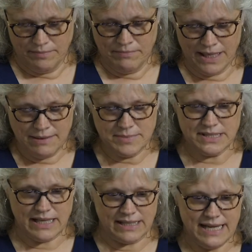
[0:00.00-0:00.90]
Moms
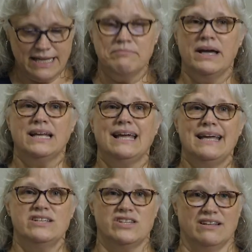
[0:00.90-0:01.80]
that take
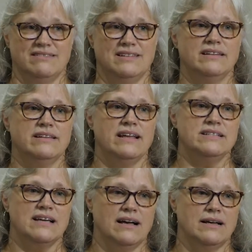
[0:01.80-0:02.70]
medication,
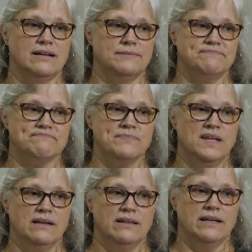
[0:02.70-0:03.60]

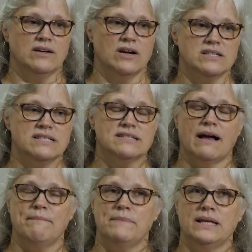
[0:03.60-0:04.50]
there are
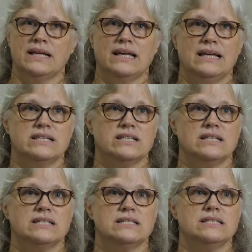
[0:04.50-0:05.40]
some
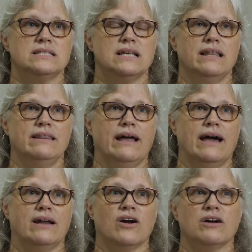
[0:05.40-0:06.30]
medications
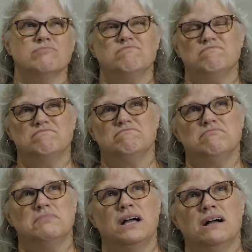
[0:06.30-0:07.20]
that are
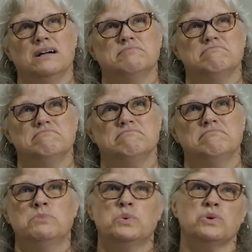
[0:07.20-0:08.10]

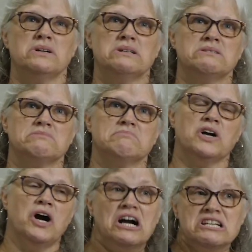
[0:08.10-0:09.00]
more
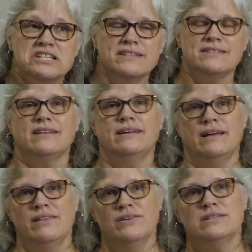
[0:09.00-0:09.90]
cautious than
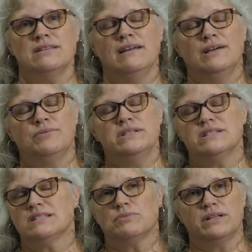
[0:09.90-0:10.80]
others. We
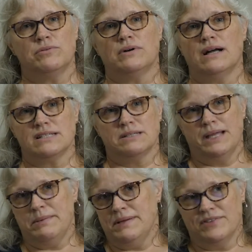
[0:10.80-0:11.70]
just want to watch the
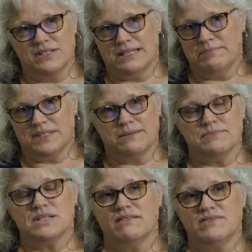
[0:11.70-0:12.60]
baby for
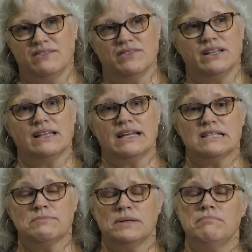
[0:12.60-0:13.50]
symptoms of different
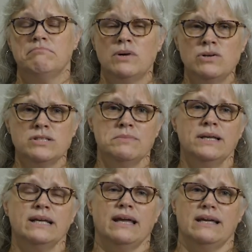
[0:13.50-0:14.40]
things. But most
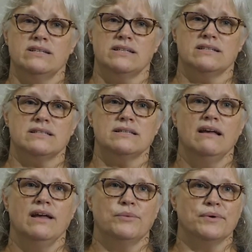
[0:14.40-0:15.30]
medications,
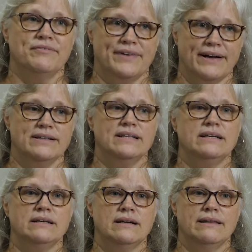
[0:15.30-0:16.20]
we're
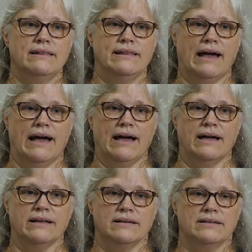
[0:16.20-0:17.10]
finding
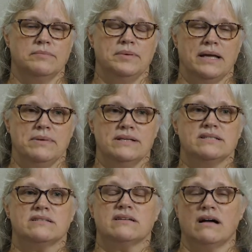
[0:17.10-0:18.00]
that the
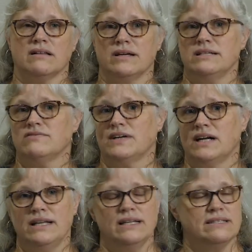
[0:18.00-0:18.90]
babies tolerate
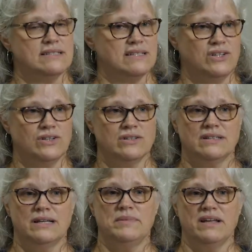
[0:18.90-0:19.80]
fine. It doesn't hurt
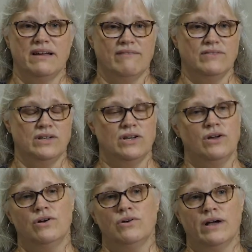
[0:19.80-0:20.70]
them. They have
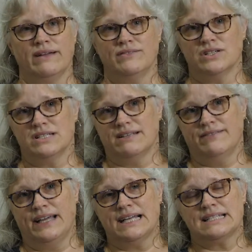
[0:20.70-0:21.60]
no adverse
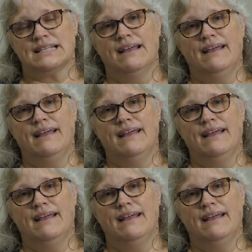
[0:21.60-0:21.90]
effects.